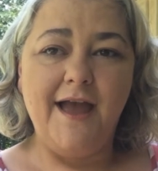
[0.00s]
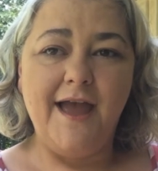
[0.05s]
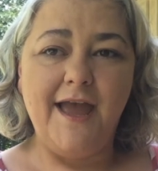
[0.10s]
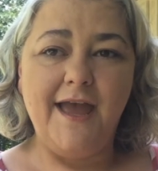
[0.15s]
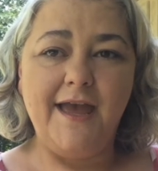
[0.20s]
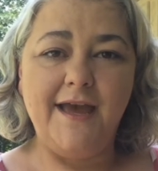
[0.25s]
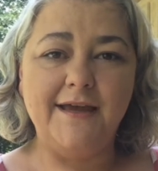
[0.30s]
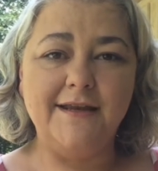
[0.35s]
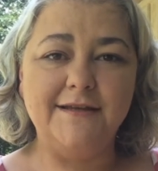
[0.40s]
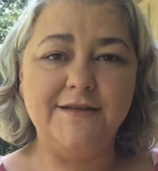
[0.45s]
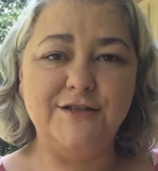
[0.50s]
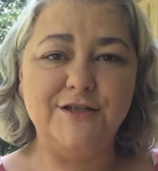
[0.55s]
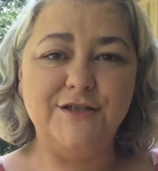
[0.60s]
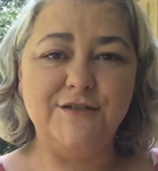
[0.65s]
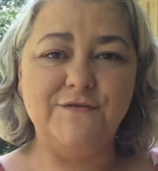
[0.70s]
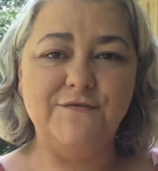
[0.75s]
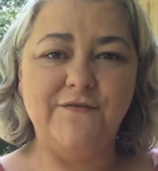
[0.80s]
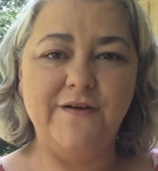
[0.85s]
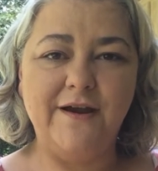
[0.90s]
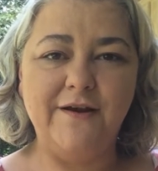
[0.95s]
And
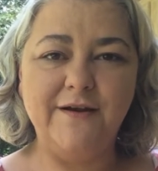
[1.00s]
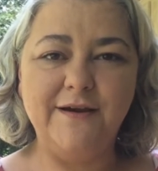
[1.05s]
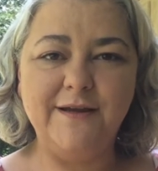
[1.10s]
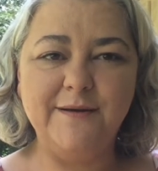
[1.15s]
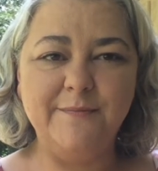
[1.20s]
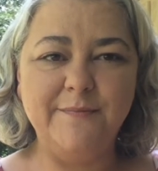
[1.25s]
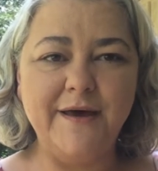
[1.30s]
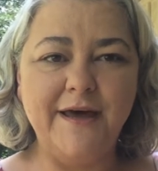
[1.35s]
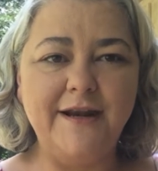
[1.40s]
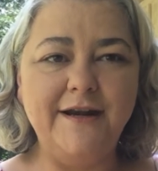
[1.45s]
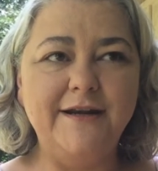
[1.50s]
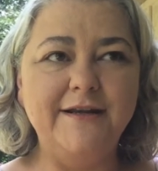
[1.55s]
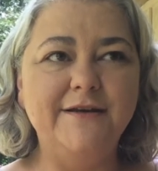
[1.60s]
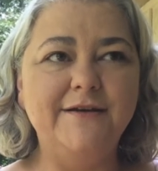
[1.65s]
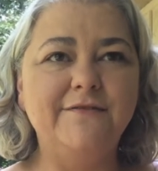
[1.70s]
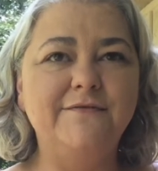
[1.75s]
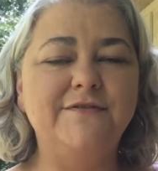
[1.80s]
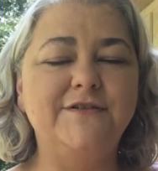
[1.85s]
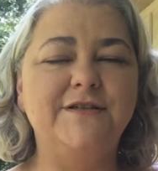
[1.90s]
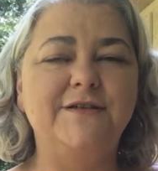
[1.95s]
she's very
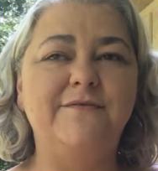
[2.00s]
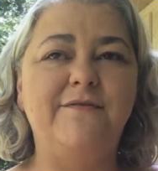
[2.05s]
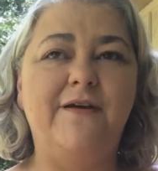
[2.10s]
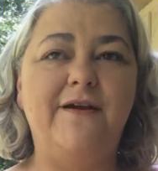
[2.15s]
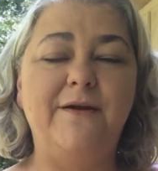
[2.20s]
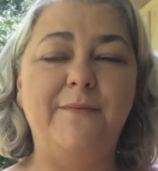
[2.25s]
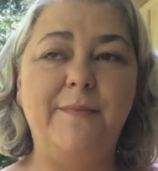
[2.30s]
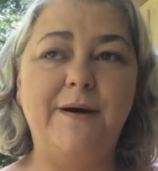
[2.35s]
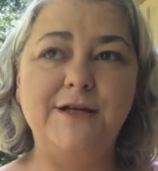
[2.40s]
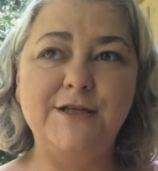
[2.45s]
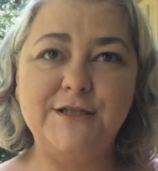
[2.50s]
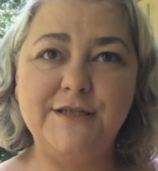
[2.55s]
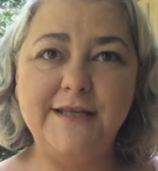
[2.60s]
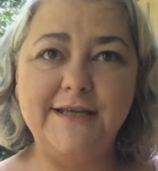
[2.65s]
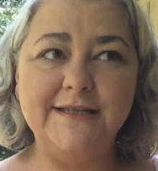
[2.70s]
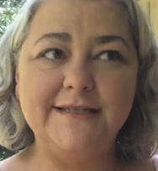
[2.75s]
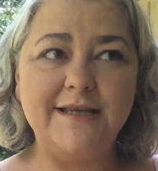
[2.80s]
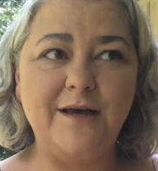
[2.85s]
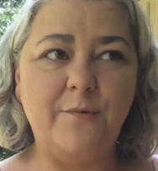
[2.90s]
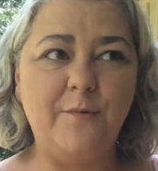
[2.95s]
competitive. She very much
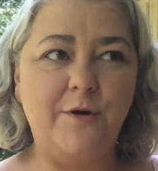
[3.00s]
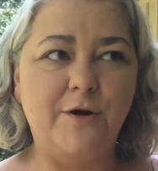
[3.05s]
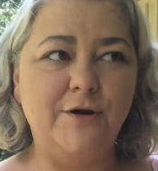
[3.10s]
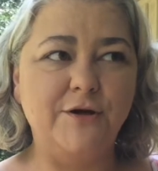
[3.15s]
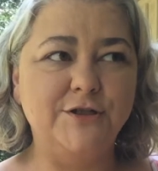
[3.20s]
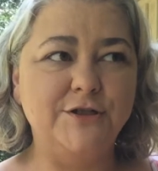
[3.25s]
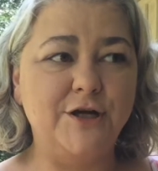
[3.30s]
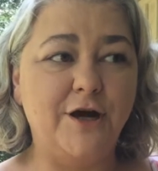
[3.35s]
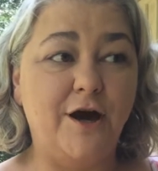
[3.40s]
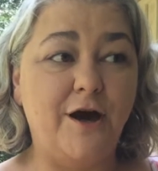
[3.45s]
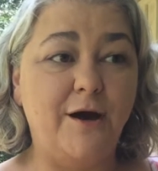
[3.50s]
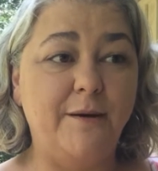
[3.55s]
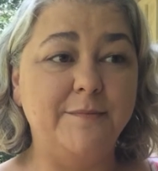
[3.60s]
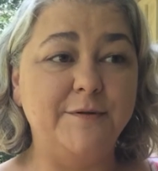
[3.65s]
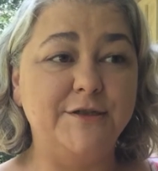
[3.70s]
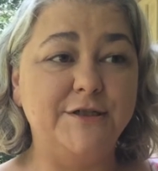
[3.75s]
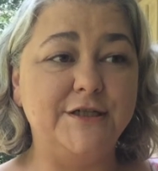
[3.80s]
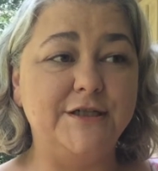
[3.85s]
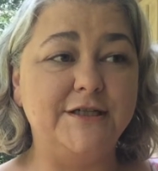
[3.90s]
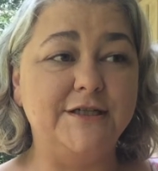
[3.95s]
thinks I want her job.
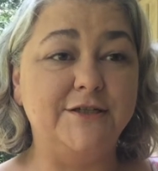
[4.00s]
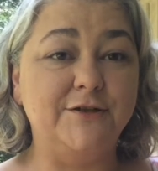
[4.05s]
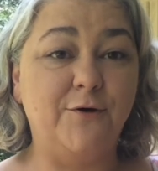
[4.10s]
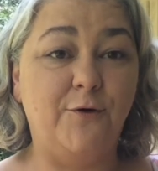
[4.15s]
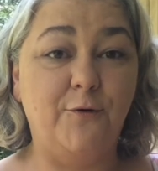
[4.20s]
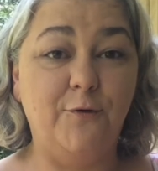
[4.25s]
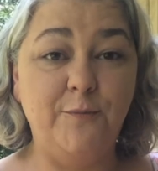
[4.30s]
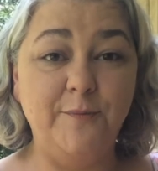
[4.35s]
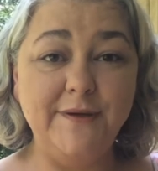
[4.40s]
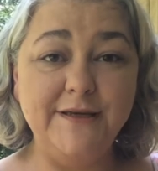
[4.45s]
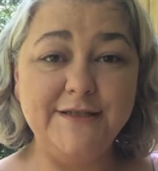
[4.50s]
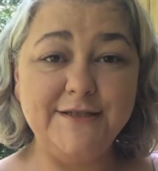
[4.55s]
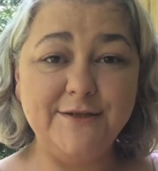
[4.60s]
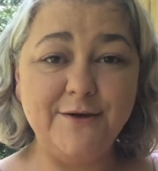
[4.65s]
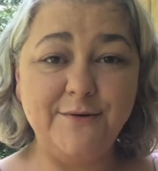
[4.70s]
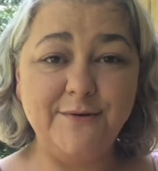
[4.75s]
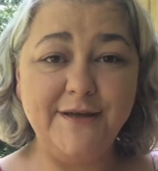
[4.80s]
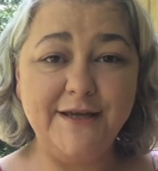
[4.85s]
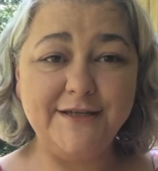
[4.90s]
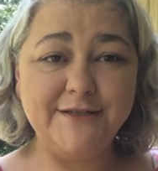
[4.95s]
She told me
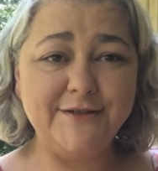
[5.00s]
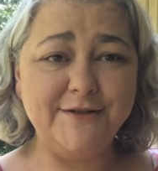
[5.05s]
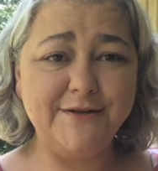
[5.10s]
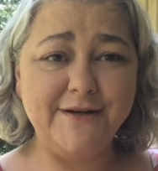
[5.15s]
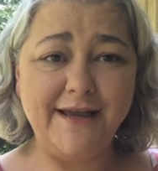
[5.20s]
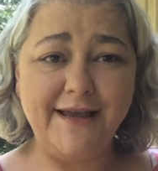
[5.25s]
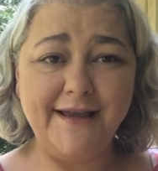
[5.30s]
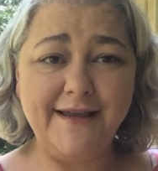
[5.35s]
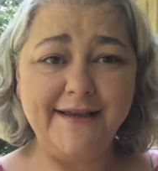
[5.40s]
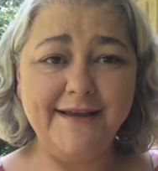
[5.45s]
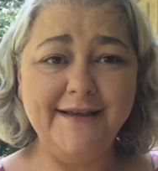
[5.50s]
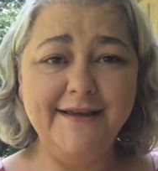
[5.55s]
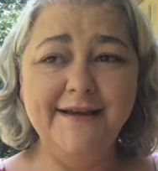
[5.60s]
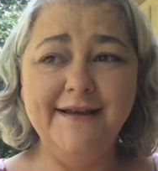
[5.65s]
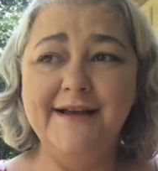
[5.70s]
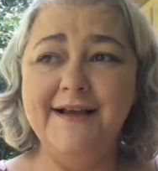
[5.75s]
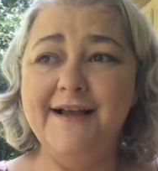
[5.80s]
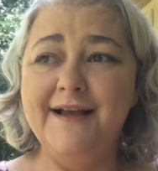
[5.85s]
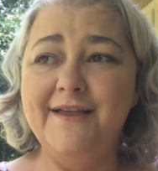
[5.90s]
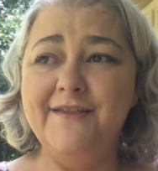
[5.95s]
so yesterday,
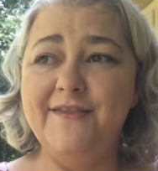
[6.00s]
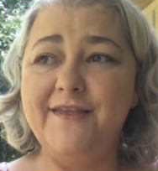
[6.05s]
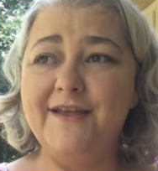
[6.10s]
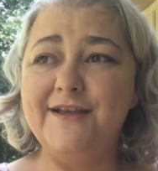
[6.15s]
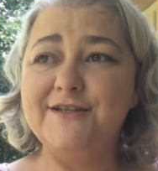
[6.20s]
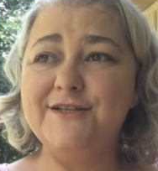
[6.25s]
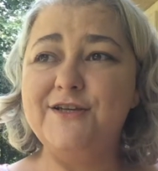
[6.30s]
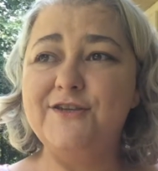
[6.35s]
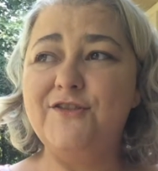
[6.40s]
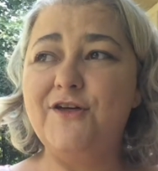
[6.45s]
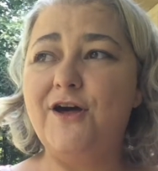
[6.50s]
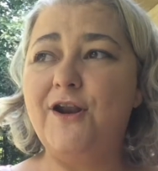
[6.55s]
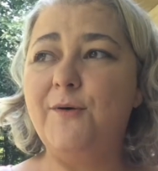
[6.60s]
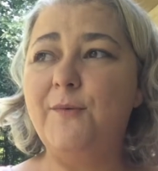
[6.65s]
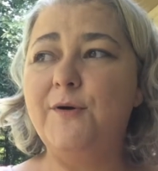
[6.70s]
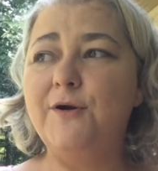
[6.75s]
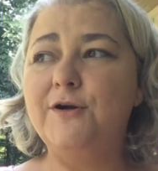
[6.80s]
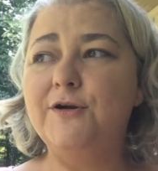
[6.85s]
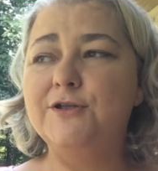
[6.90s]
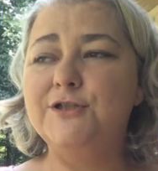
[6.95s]
that she thought I
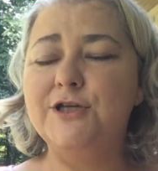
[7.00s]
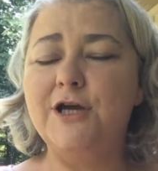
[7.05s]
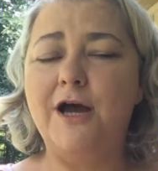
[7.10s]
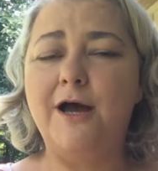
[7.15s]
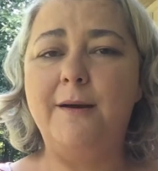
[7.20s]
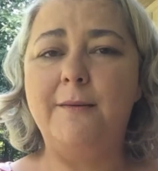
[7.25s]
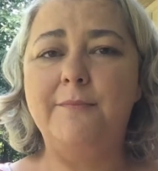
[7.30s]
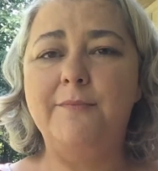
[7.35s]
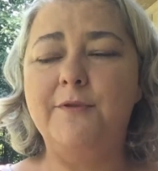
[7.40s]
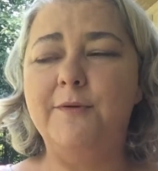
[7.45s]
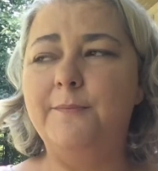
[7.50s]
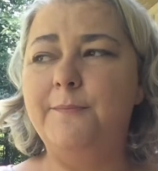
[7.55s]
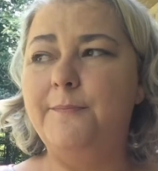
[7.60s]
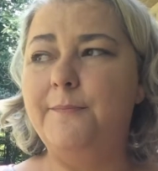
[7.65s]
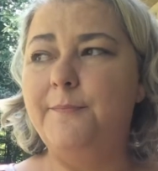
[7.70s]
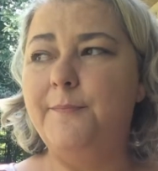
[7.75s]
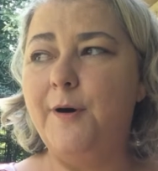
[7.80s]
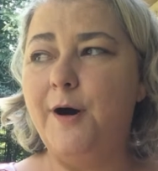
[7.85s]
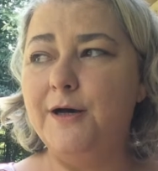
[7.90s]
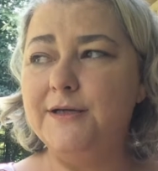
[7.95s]
want her job. The
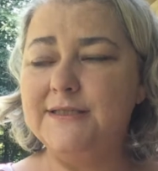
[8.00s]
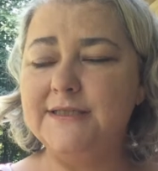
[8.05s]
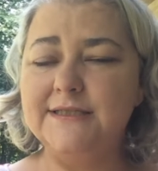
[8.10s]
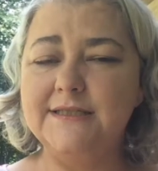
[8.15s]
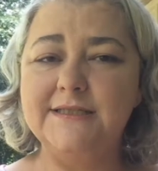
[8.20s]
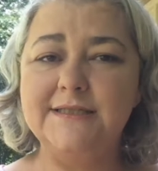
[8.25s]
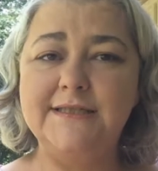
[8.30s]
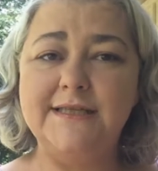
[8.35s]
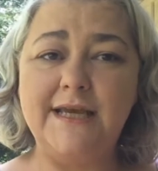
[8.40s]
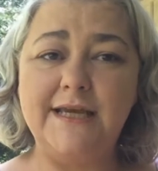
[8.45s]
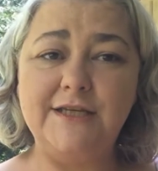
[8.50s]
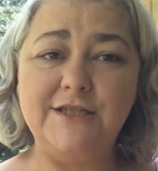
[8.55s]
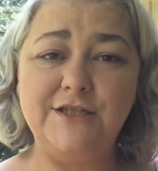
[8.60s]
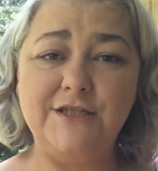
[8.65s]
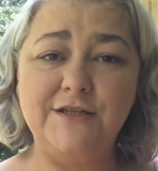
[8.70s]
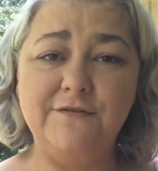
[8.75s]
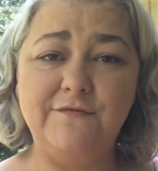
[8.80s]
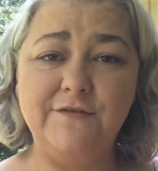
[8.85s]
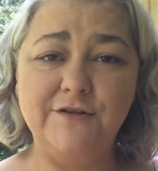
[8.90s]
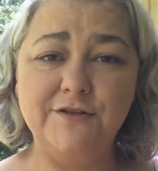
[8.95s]
bosses say
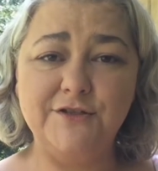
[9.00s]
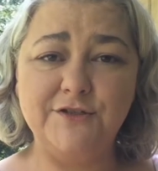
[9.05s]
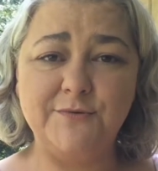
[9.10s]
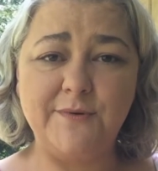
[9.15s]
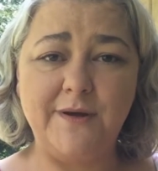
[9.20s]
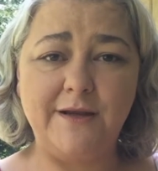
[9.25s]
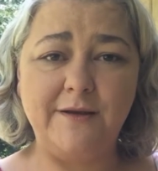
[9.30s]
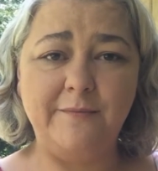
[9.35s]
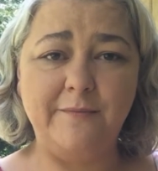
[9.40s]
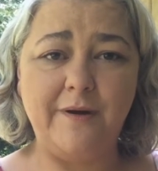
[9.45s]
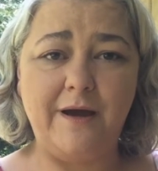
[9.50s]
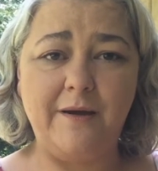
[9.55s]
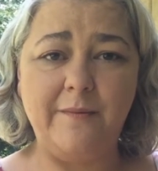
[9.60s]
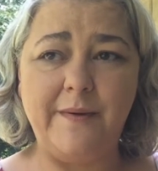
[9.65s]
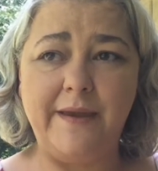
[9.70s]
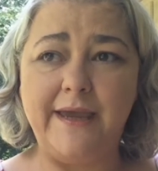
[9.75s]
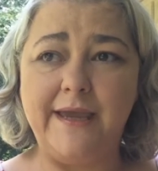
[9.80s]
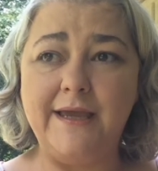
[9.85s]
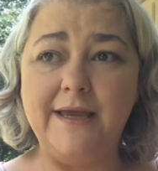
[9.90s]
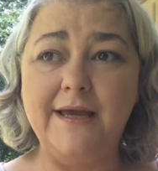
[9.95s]
she feels threatened by
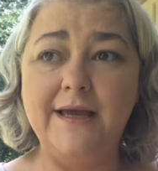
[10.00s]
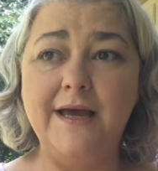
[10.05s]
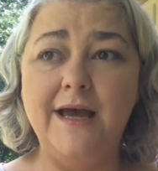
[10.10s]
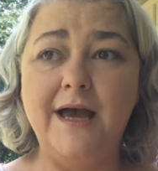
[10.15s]
me.